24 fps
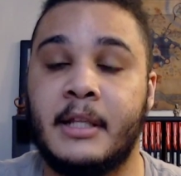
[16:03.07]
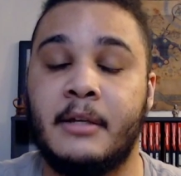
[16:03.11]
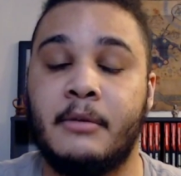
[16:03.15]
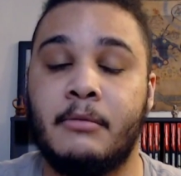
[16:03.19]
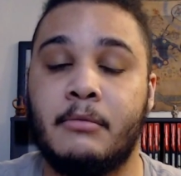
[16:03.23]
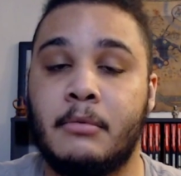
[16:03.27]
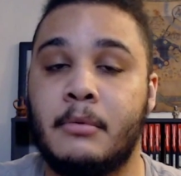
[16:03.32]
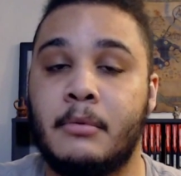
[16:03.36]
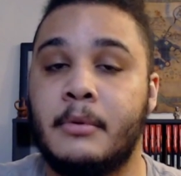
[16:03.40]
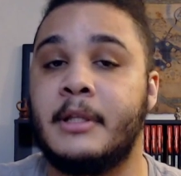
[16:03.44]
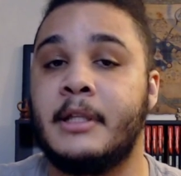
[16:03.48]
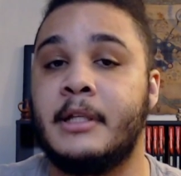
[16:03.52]

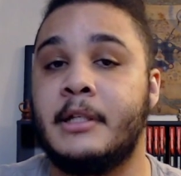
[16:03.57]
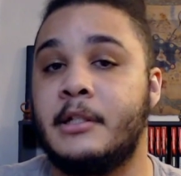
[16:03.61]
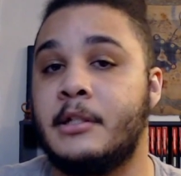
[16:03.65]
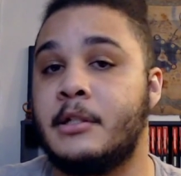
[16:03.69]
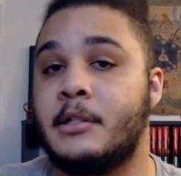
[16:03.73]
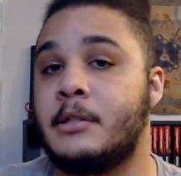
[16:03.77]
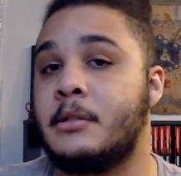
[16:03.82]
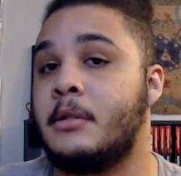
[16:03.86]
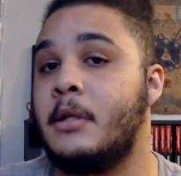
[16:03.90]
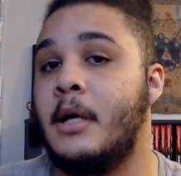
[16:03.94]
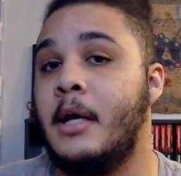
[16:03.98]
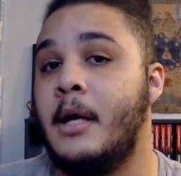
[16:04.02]
really
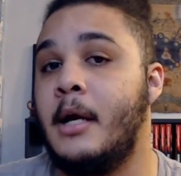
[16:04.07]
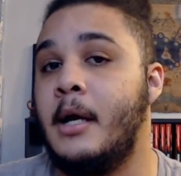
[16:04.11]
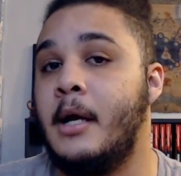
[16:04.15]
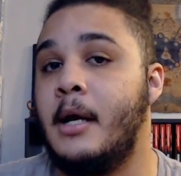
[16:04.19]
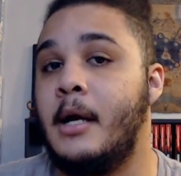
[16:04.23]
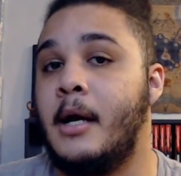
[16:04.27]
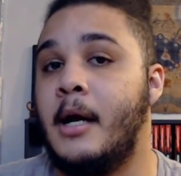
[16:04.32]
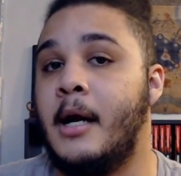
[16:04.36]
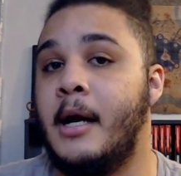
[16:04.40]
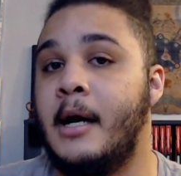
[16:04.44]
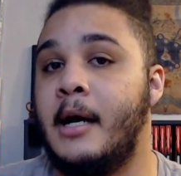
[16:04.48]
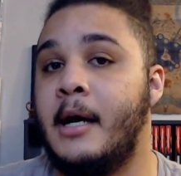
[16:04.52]
just
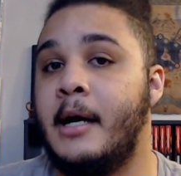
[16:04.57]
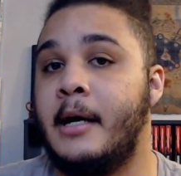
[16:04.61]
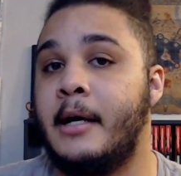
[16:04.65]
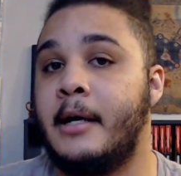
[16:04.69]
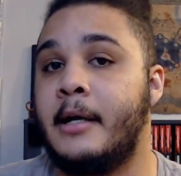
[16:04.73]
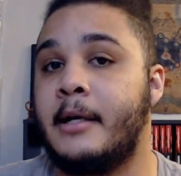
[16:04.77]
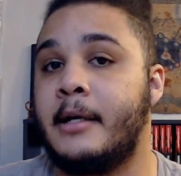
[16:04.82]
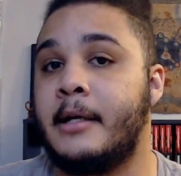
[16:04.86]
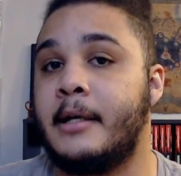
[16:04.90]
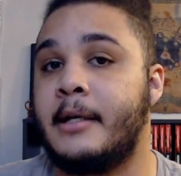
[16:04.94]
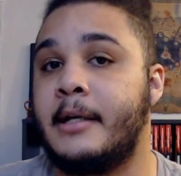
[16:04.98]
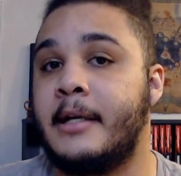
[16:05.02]

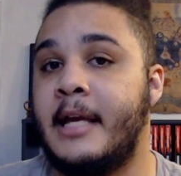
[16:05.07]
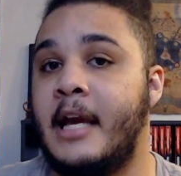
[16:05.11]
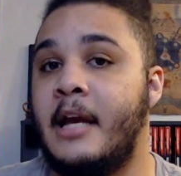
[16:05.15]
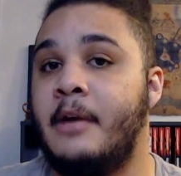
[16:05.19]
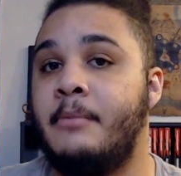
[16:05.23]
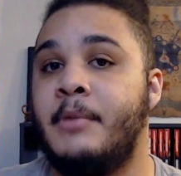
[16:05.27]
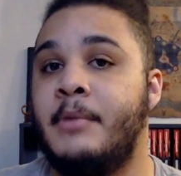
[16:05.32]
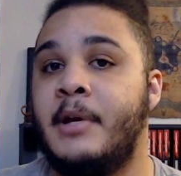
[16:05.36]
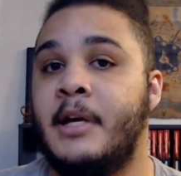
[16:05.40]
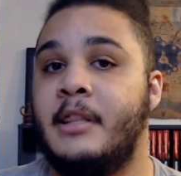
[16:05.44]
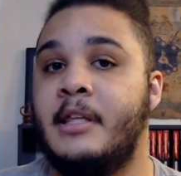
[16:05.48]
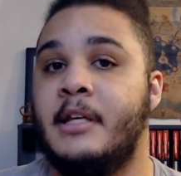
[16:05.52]
can't
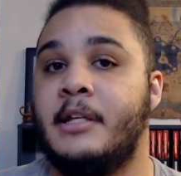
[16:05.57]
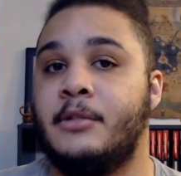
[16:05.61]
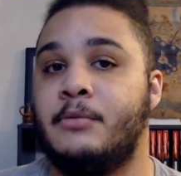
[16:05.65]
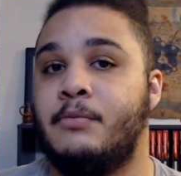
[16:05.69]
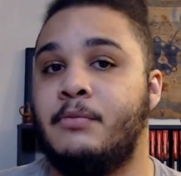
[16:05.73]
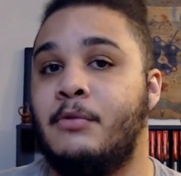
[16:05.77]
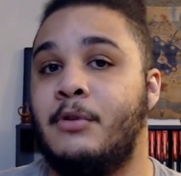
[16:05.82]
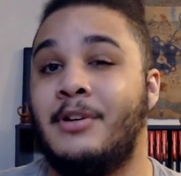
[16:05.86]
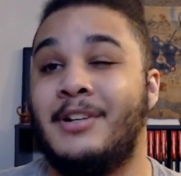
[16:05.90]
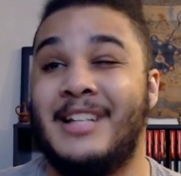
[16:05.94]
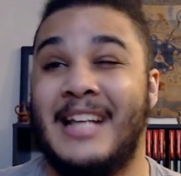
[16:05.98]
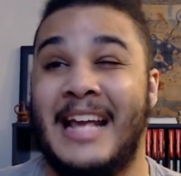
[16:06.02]
make things
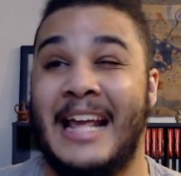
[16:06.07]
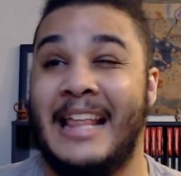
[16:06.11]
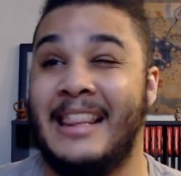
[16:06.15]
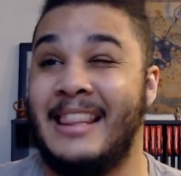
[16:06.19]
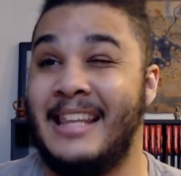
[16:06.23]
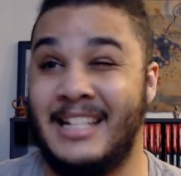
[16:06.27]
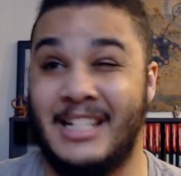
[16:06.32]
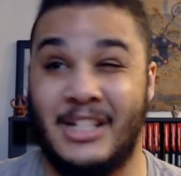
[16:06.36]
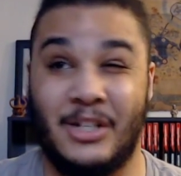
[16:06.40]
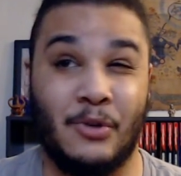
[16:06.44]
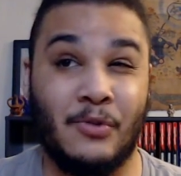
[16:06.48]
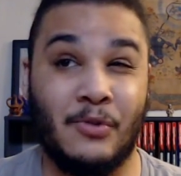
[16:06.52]
work and they
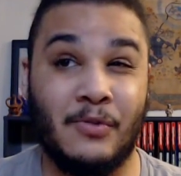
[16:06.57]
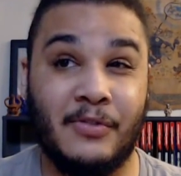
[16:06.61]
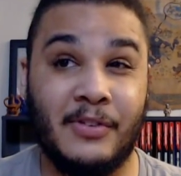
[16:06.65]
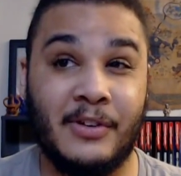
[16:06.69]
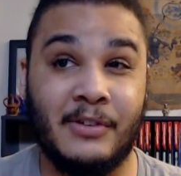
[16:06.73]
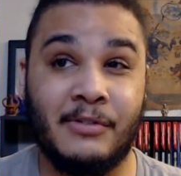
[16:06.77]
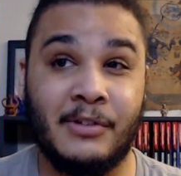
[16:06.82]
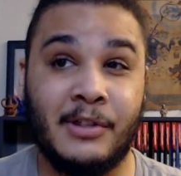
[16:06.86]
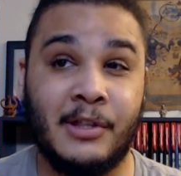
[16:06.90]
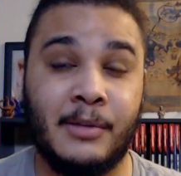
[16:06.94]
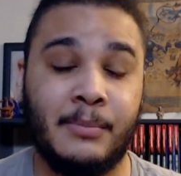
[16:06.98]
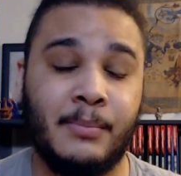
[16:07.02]
don't fit
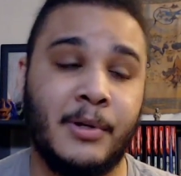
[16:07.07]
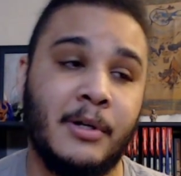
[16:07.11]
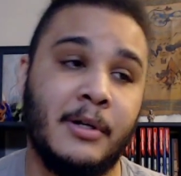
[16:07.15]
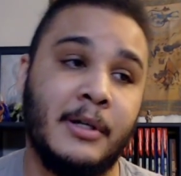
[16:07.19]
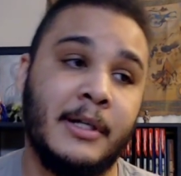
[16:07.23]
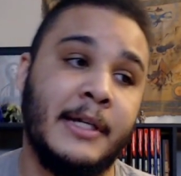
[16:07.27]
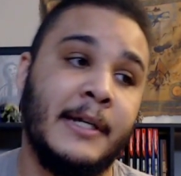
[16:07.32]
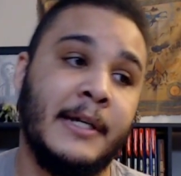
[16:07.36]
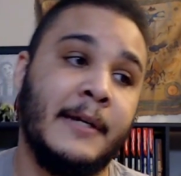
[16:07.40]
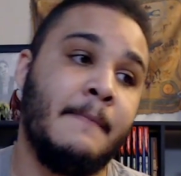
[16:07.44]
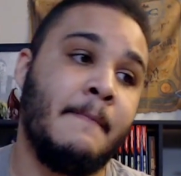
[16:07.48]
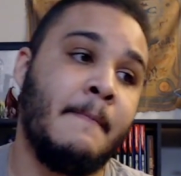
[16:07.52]
with the
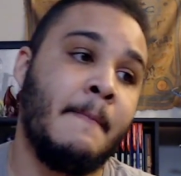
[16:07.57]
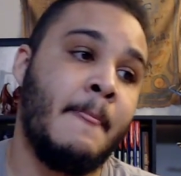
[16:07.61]
party,